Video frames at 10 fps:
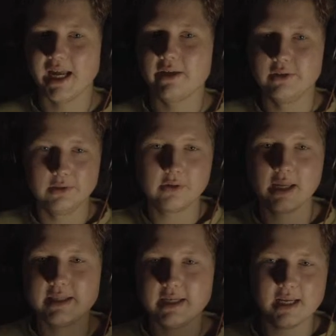You look at
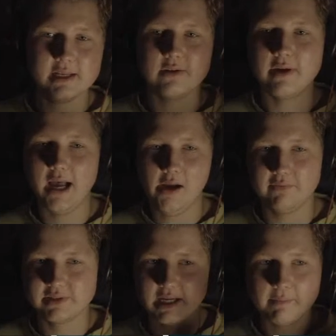it, you have
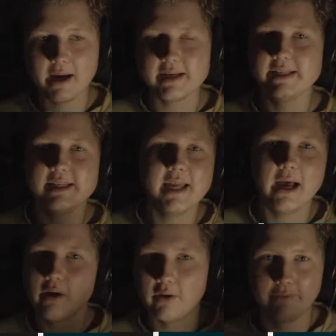some idea
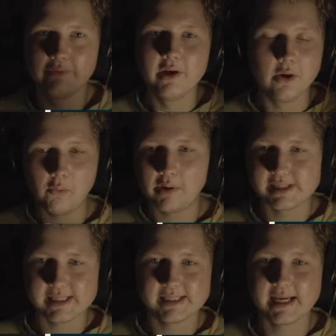of what
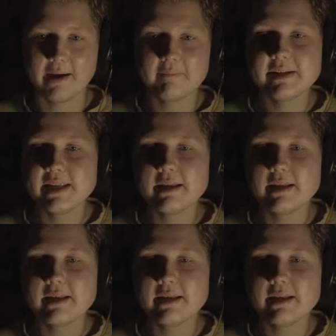is happening,